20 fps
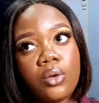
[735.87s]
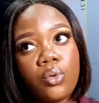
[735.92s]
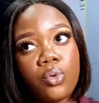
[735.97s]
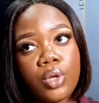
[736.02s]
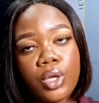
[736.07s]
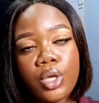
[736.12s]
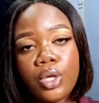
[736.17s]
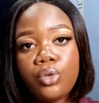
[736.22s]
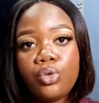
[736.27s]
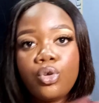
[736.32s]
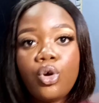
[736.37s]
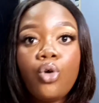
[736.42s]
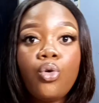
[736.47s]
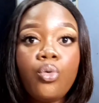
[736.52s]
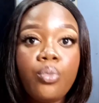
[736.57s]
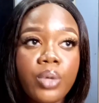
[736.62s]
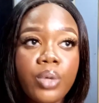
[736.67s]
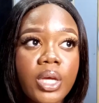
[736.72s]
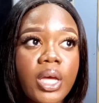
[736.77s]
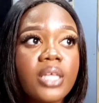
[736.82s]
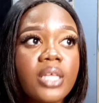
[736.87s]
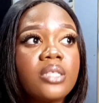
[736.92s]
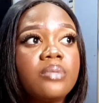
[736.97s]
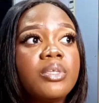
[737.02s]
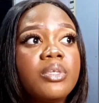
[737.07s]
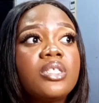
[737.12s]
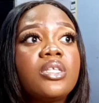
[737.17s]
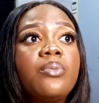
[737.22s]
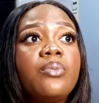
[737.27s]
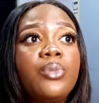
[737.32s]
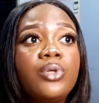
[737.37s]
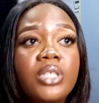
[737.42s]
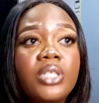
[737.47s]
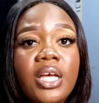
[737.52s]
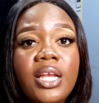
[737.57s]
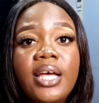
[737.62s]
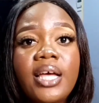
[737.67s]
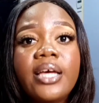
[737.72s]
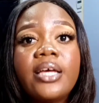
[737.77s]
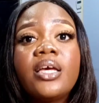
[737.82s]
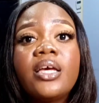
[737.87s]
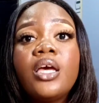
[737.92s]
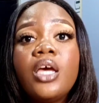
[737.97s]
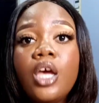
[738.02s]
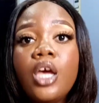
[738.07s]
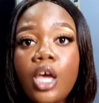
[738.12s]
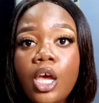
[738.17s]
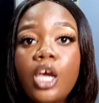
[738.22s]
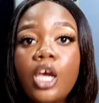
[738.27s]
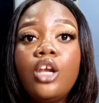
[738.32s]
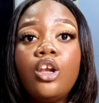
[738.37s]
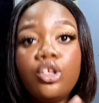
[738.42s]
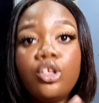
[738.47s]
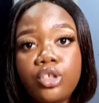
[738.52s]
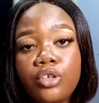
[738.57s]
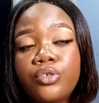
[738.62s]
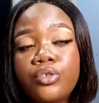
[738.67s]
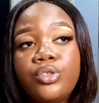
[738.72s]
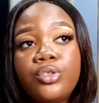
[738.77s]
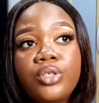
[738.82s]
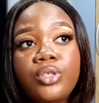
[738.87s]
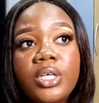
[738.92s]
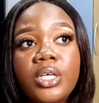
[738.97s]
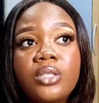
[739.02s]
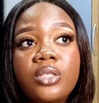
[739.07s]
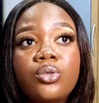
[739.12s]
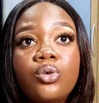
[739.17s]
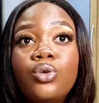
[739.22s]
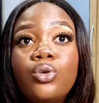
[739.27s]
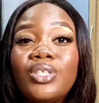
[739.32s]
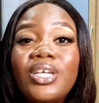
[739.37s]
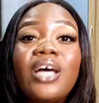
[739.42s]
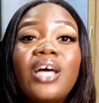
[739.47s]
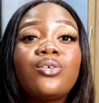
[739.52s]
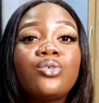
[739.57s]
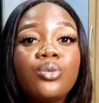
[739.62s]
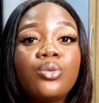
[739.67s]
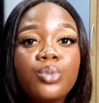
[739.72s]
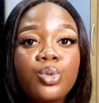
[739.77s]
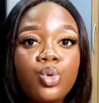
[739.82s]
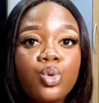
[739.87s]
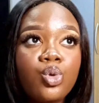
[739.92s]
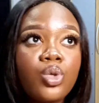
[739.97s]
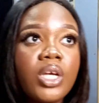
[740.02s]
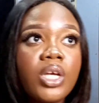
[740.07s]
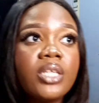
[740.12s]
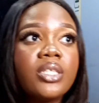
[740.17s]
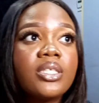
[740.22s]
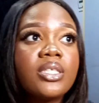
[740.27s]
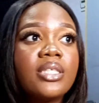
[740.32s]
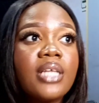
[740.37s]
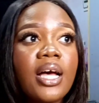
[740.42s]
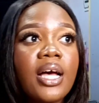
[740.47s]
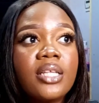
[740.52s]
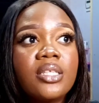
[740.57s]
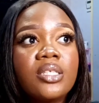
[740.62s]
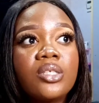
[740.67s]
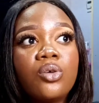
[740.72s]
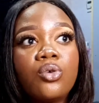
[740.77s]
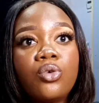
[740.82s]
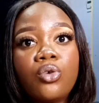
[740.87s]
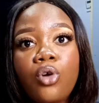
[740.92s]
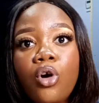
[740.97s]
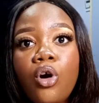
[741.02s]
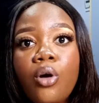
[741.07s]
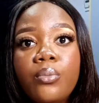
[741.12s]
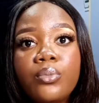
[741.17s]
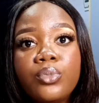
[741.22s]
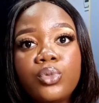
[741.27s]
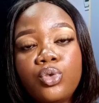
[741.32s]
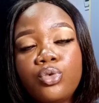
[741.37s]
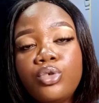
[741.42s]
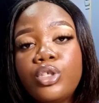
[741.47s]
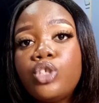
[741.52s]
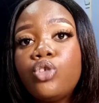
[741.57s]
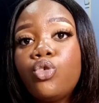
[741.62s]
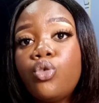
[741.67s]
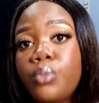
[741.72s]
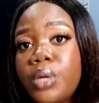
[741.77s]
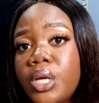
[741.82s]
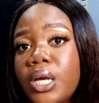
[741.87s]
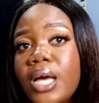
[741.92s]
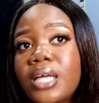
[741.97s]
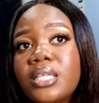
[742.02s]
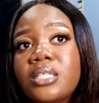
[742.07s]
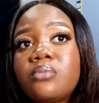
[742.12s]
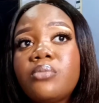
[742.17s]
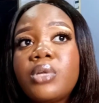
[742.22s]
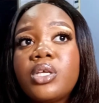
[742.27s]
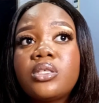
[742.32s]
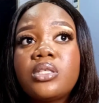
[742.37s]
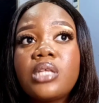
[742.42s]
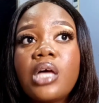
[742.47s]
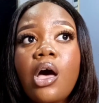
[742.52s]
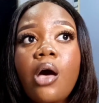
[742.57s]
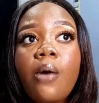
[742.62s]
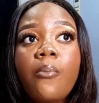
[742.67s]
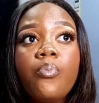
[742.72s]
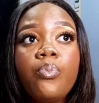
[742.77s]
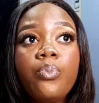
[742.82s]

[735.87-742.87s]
Okay, not Omega semester, but there are like a lot of students, or there are some students that come during Omega semester.